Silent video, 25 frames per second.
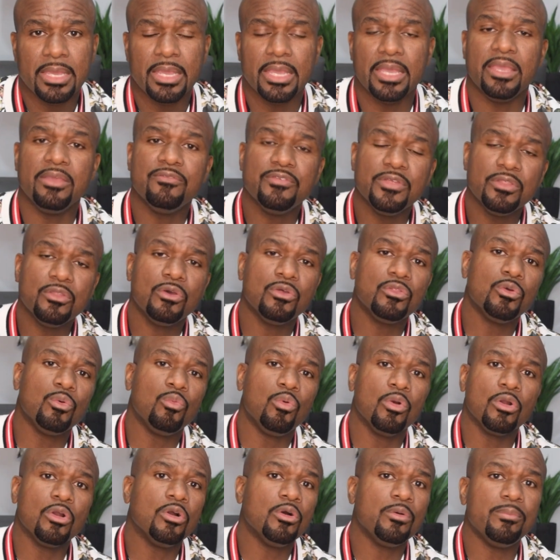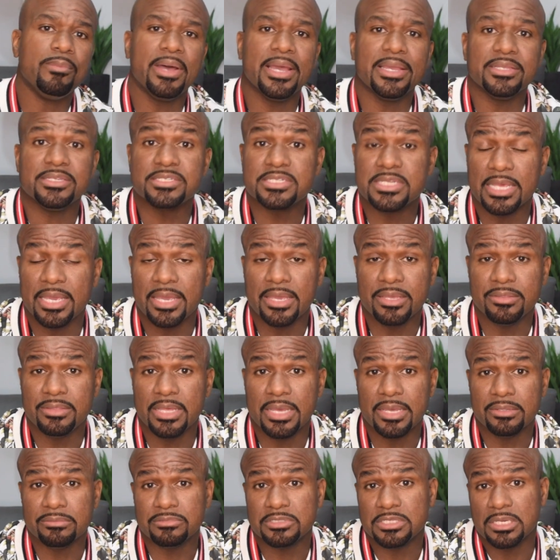Even though the world might say
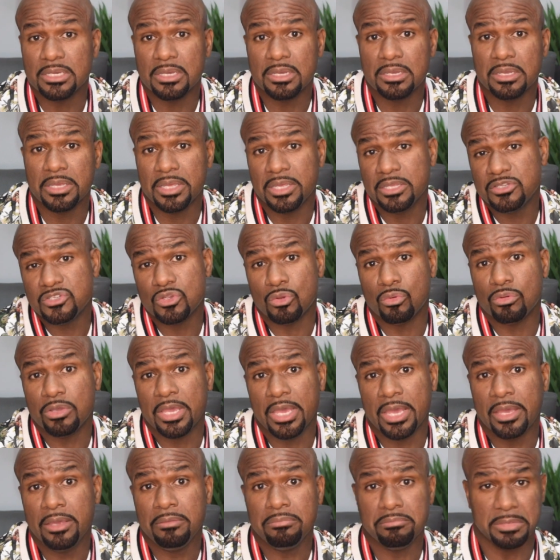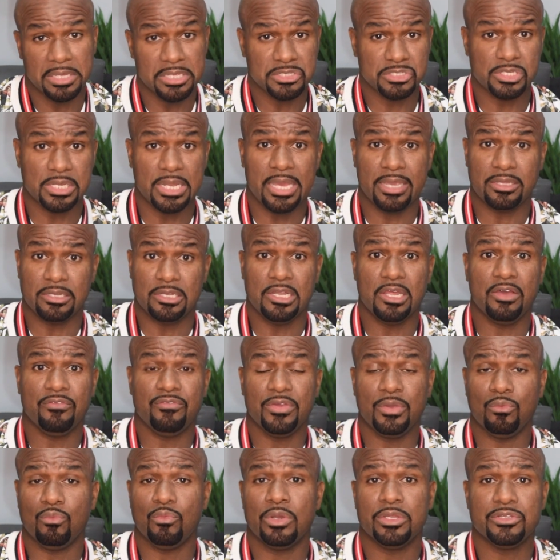that it's okay, it's like
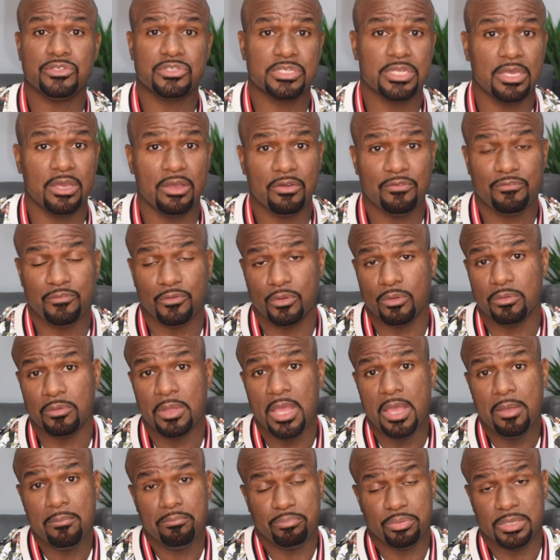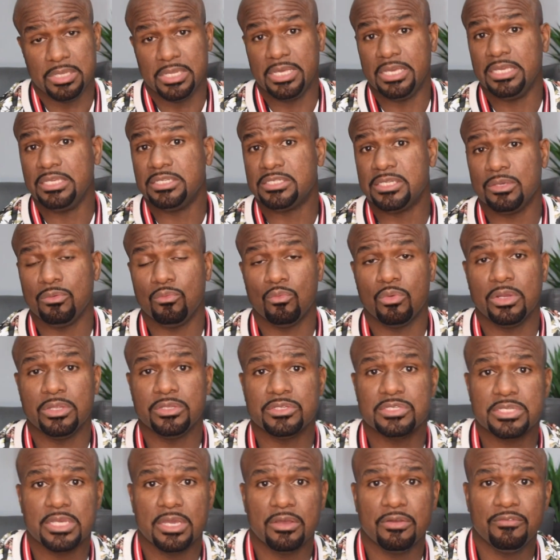loving oneself or pleasing
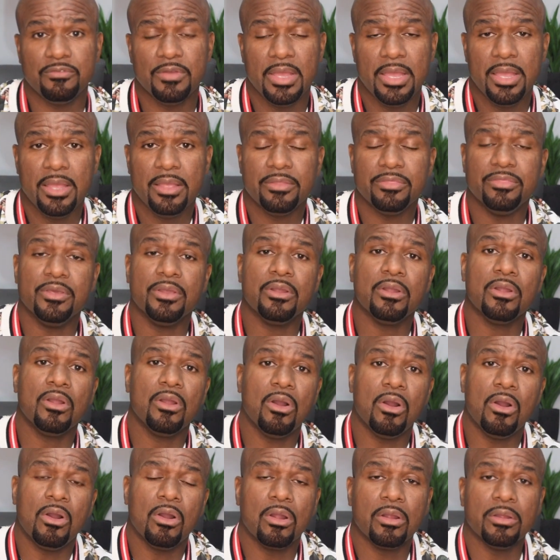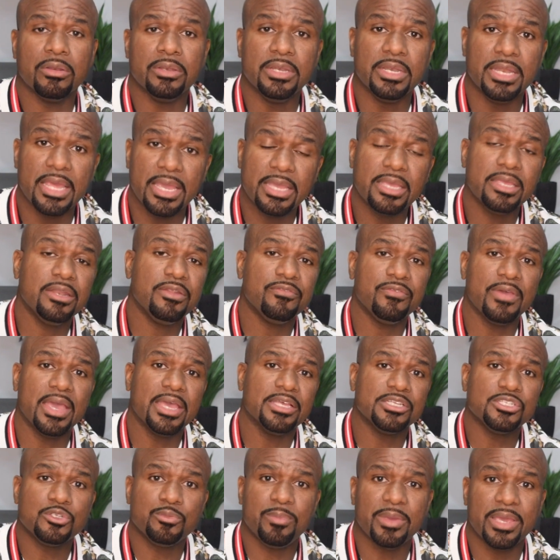oneself, there are negative
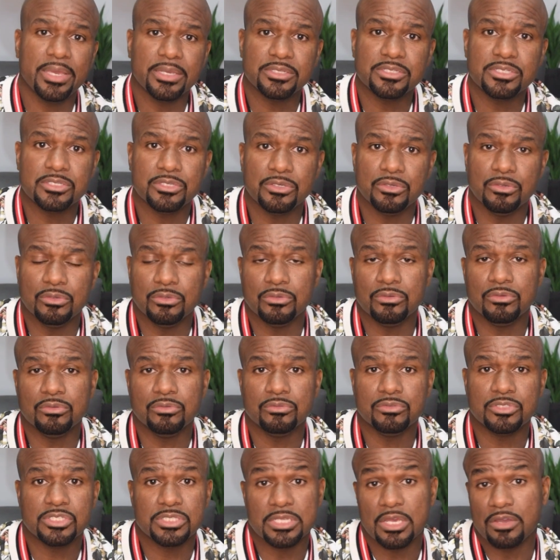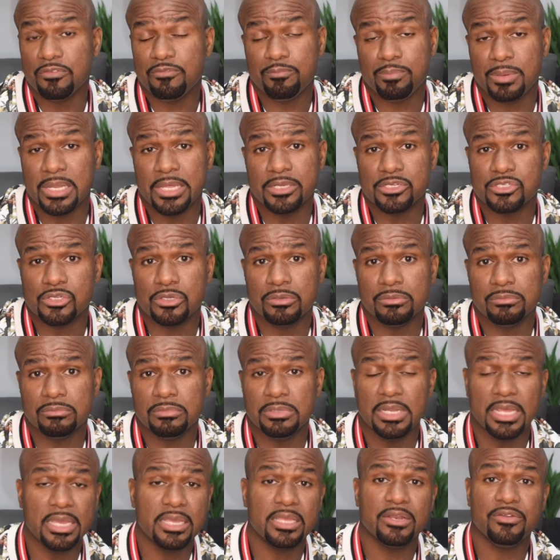aspects to self-pleasure,
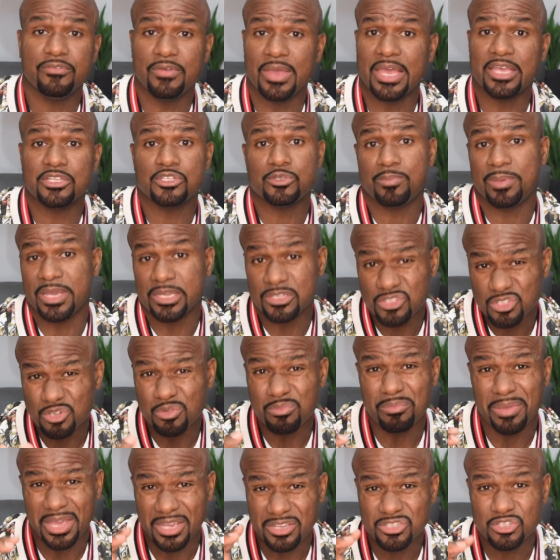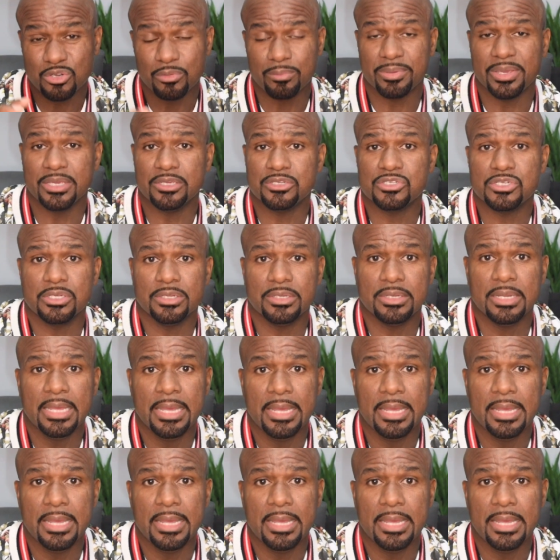negative aspects to masturbation